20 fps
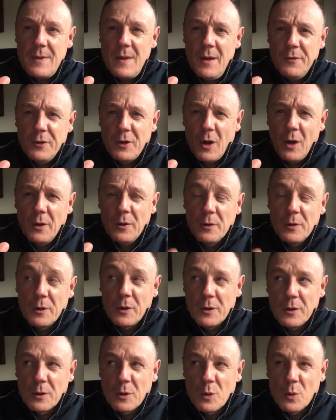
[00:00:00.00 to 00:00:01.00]
If you kind of look
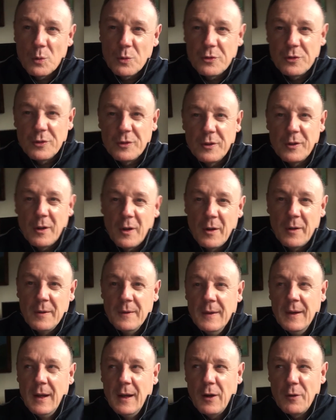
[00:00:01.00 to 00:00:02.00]
at the cauldron, you know,
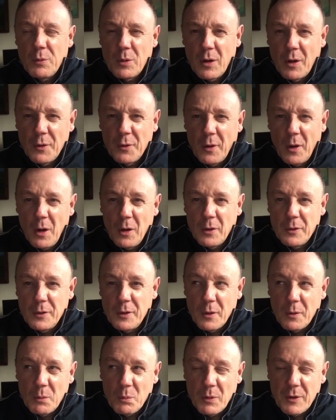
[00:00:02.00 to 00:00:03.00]
everyone goes, oh, you
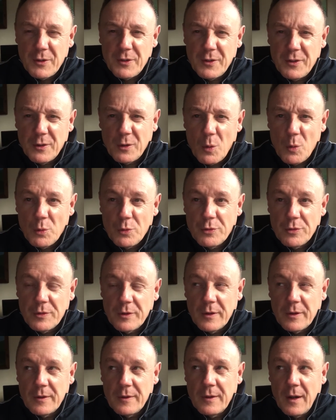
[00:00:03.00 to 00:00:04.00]
know, witch's
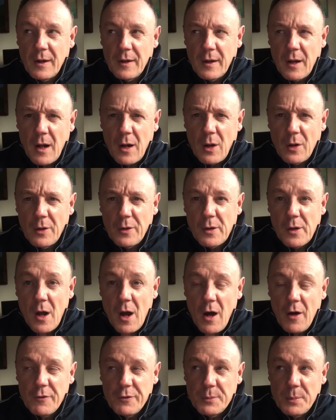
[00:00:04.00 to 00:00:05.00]
cauldron, and kind of
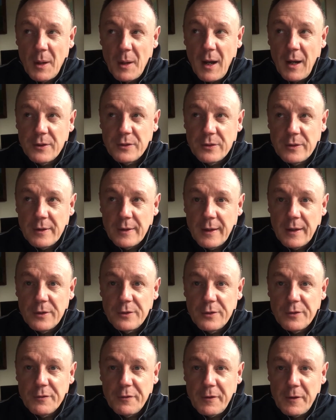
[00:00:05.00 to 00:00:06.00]
laughs, but actually
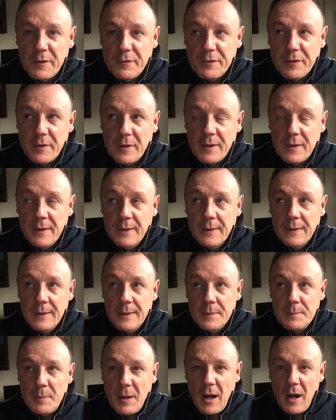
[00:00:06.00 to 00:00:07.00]
it's a very, very
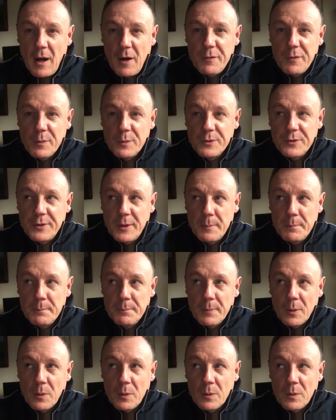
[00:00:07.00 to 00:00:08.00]
powerful
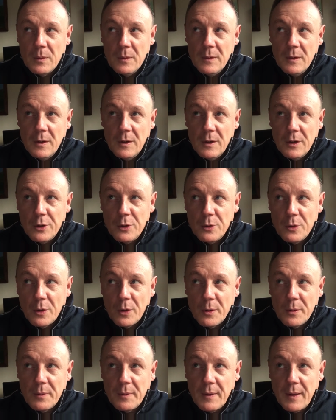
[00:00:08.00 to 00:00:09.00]
symbol. You
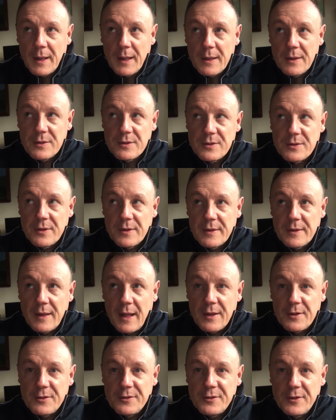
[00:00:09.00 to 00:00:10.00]
know, it's
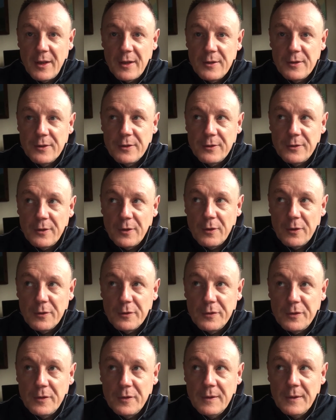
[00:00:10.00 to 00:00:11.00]
that sense of,